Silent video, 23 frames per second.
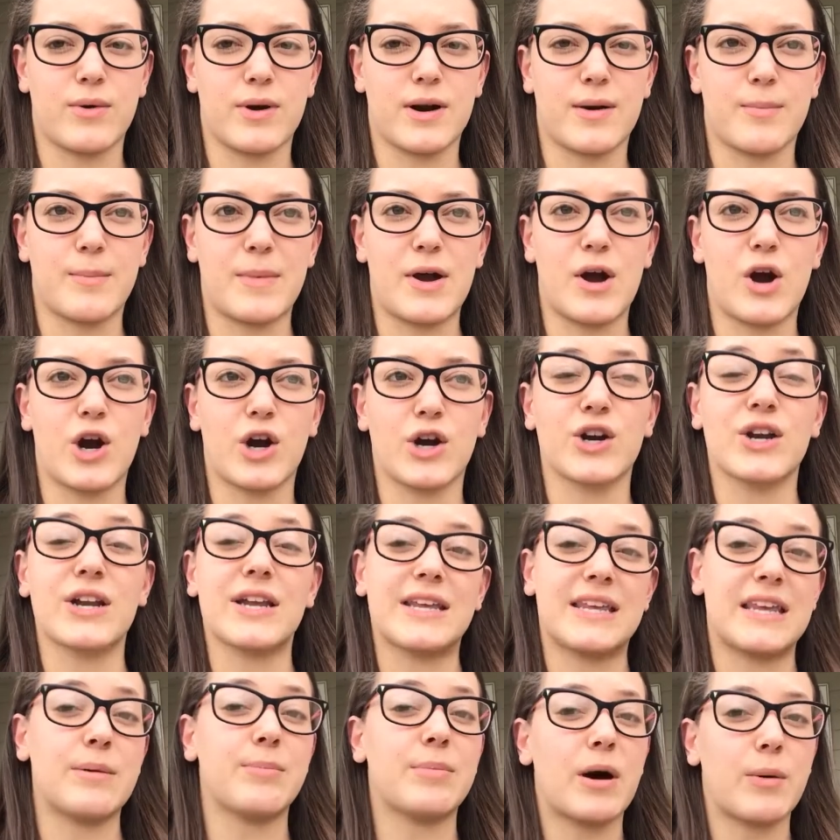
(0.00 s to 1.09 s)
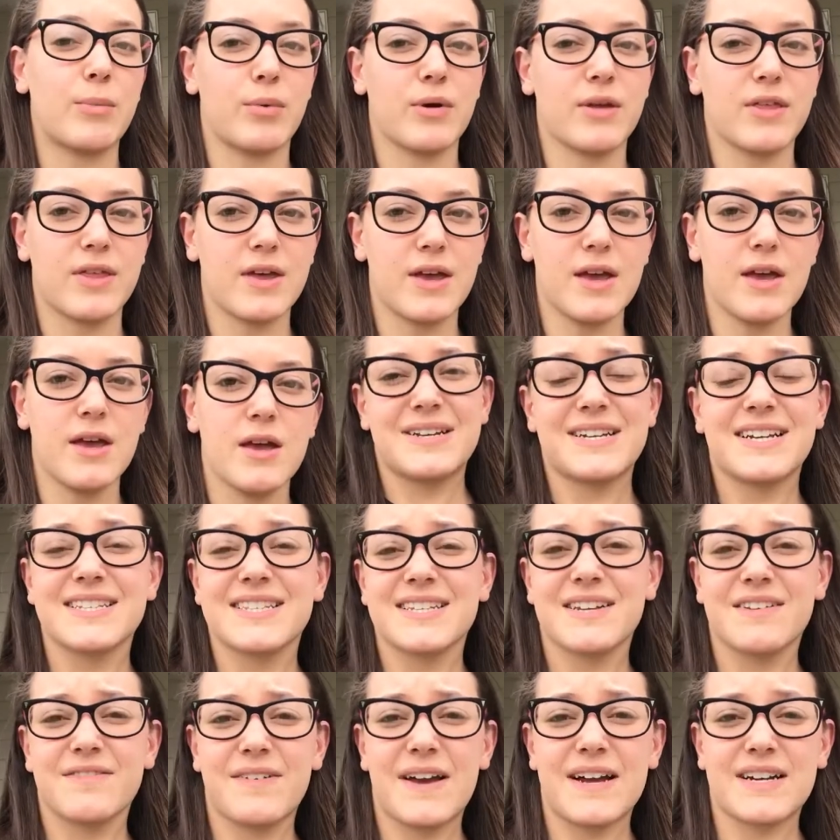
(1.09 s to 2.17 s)
where my heart couldn't keep up with it. It
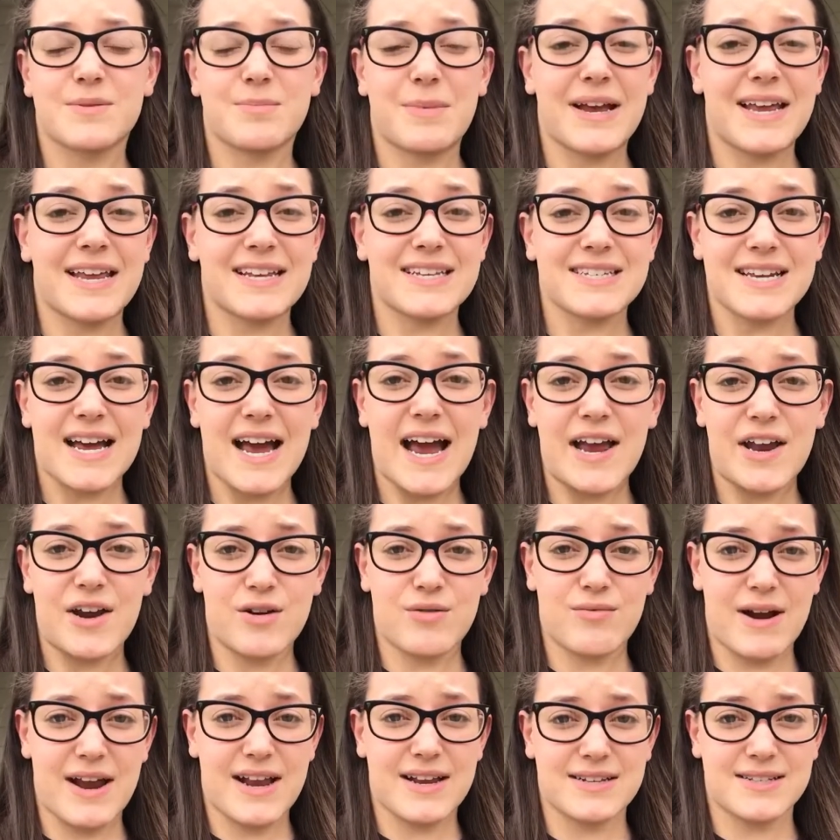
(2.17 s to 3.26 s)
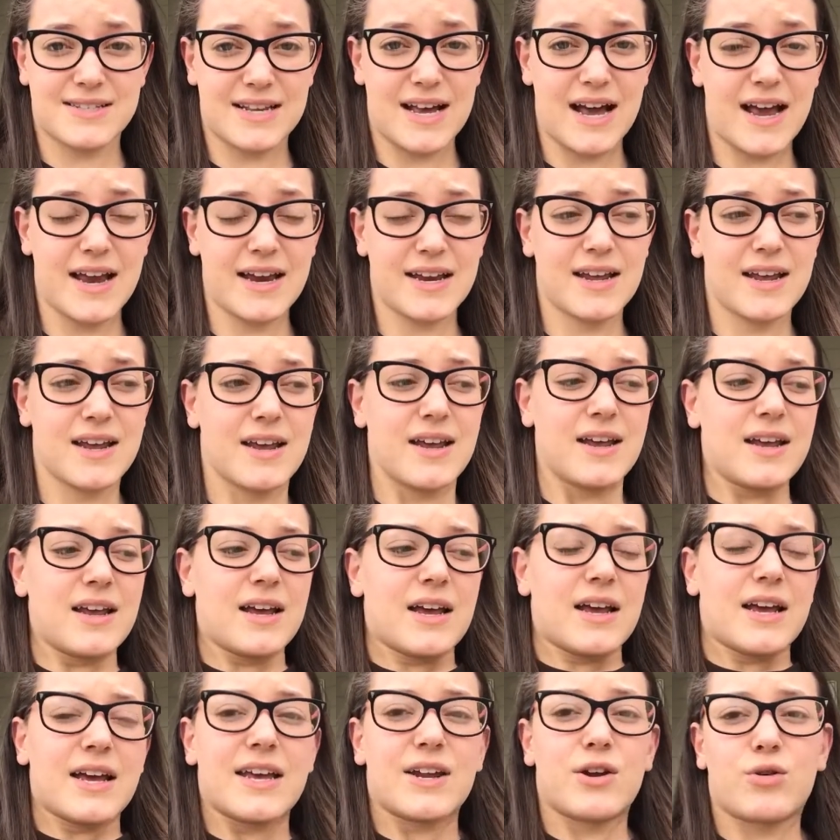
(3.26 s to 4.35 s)
doesn't affect my entire right side.
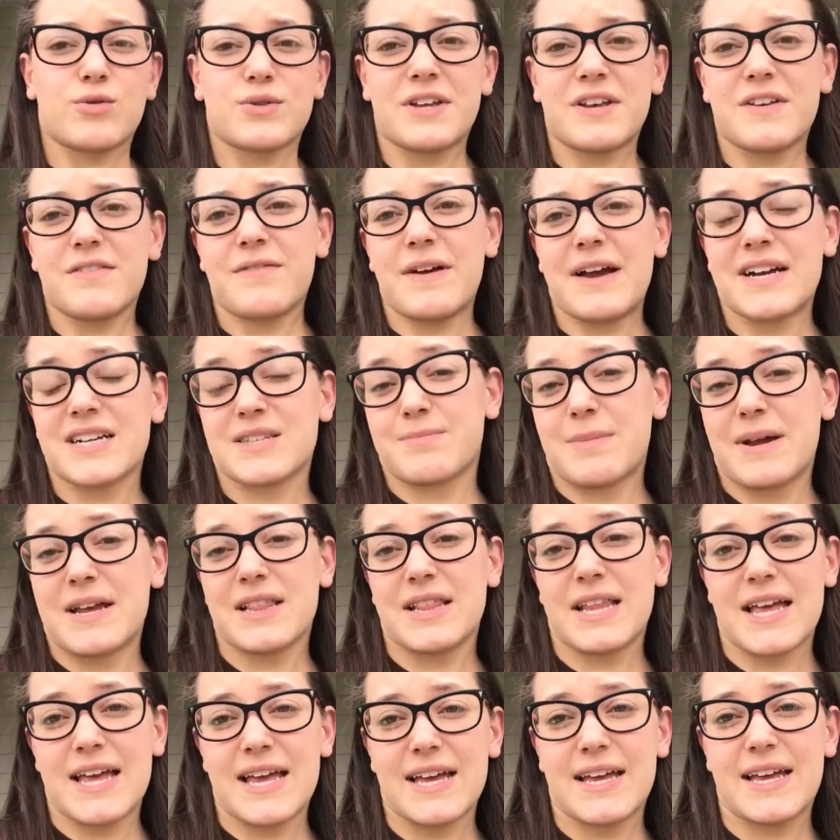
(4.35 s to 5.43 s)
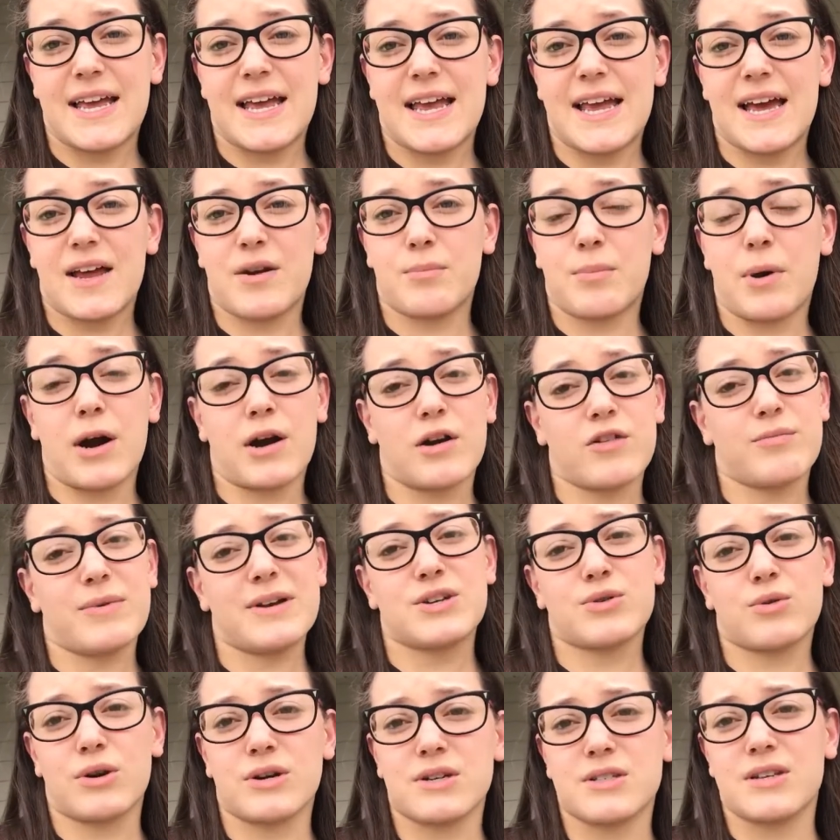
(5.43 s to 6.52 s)
It only affects my leg and part of my
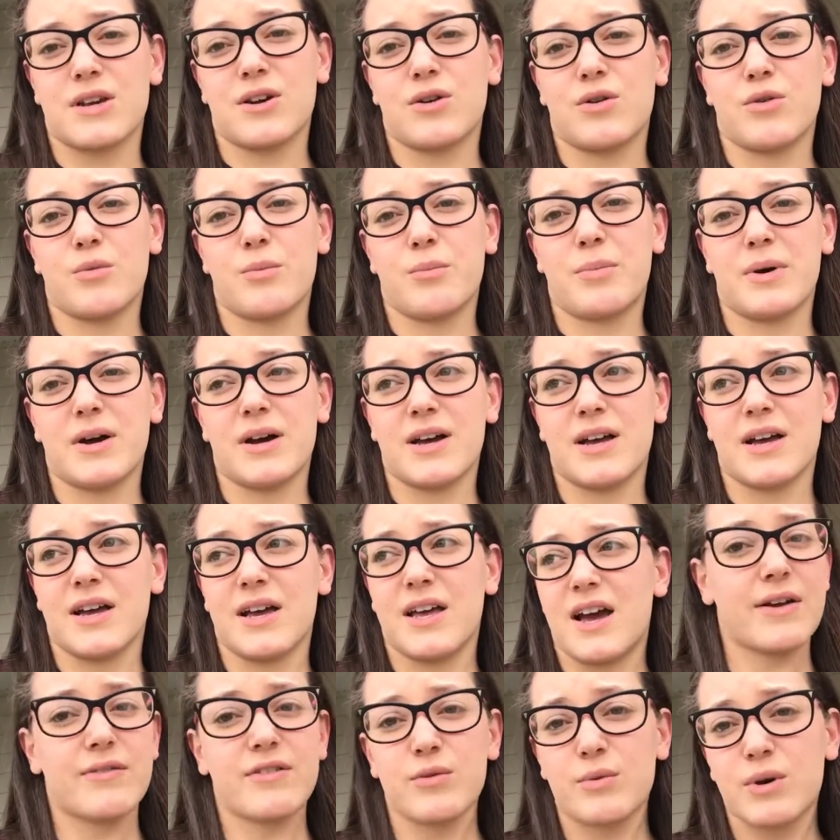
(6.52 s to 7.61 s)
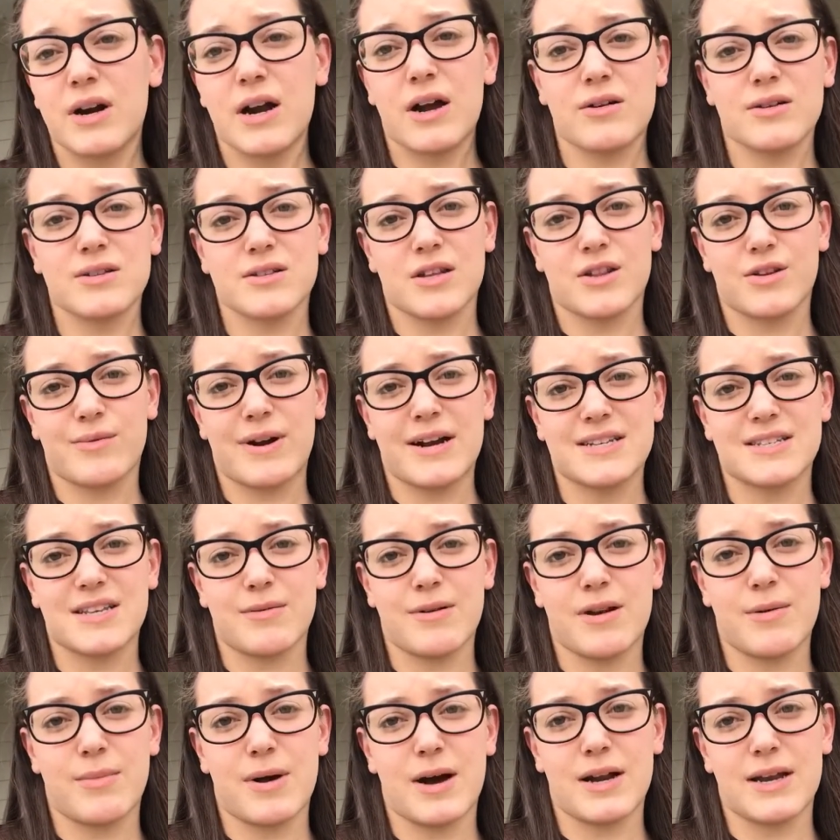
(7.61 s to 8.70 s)
torso, but everywhere else on the right side
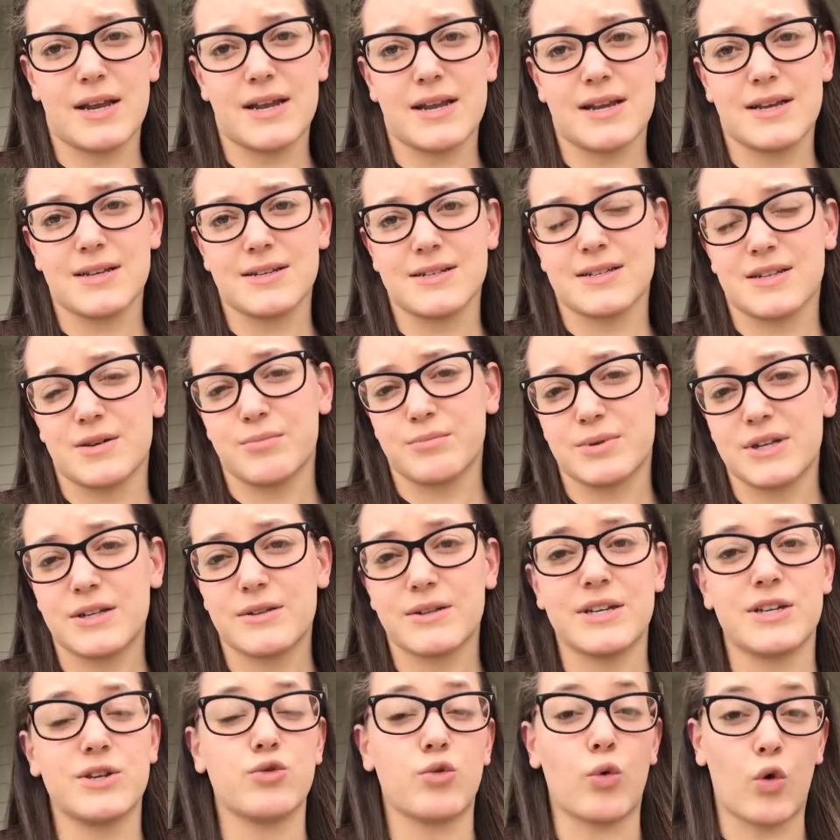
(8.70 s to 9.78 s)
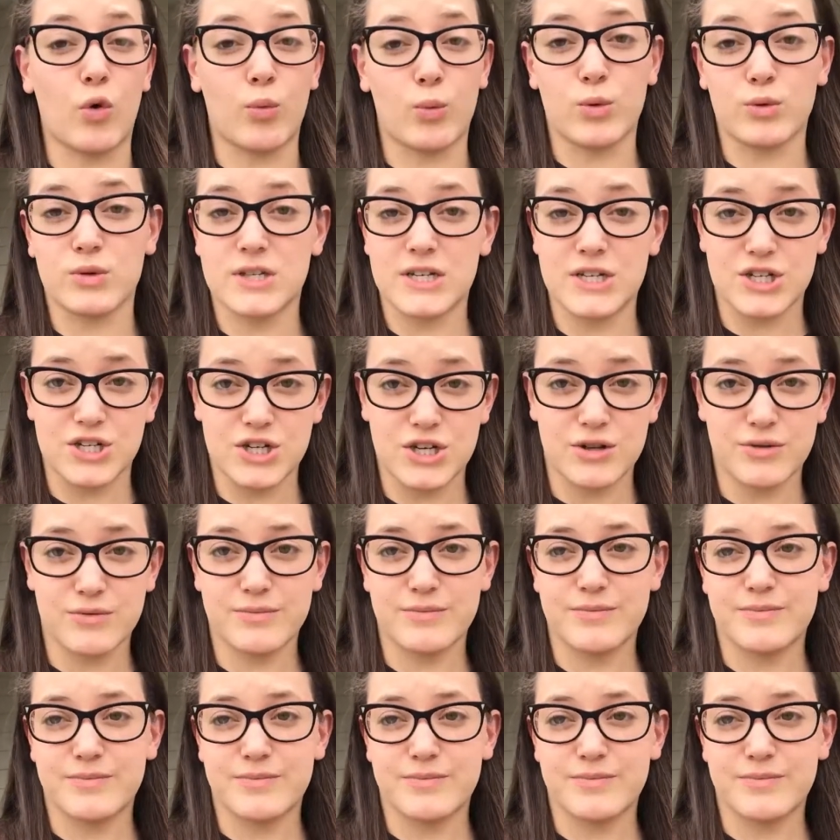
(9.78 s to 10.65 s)
of my body is completely normal tissue.